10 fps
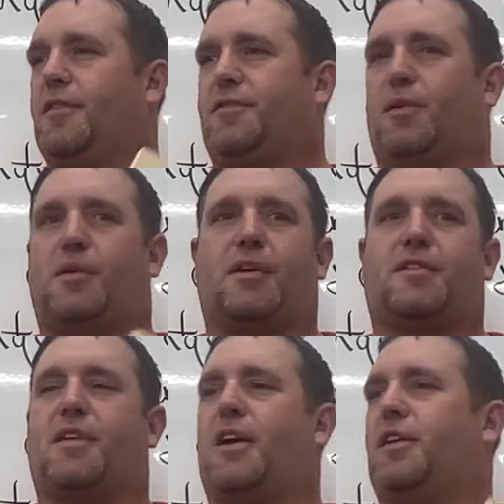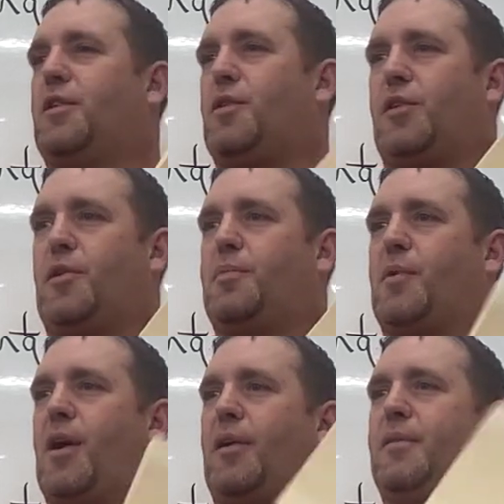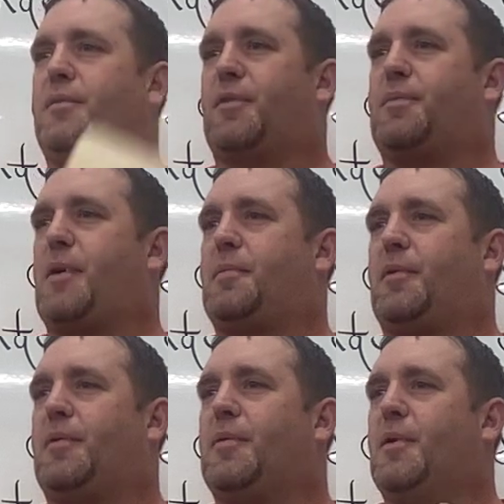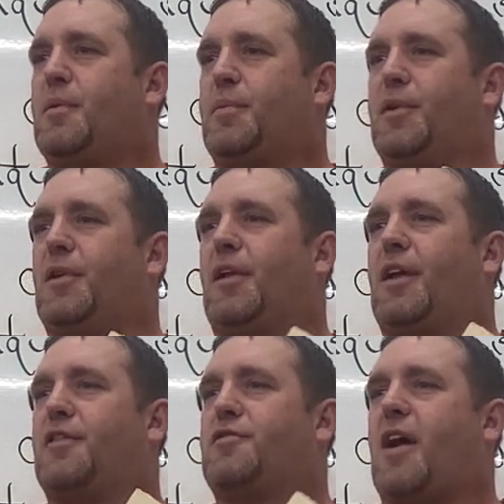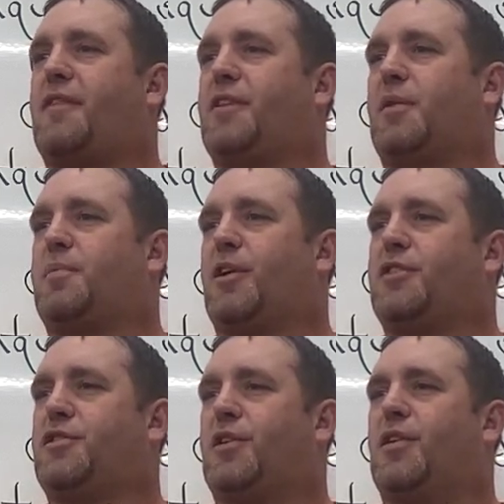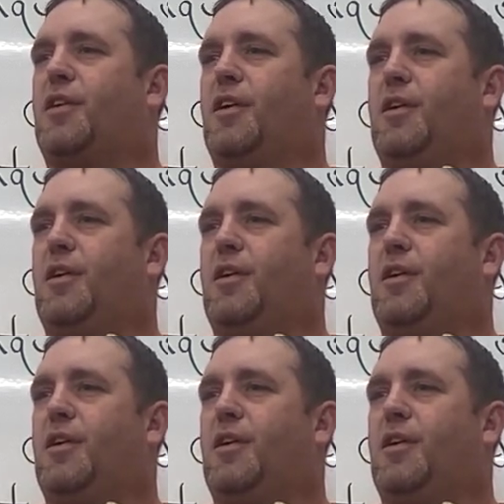Flooring's not gonna hold up well with people putting a lot of traffic pressure,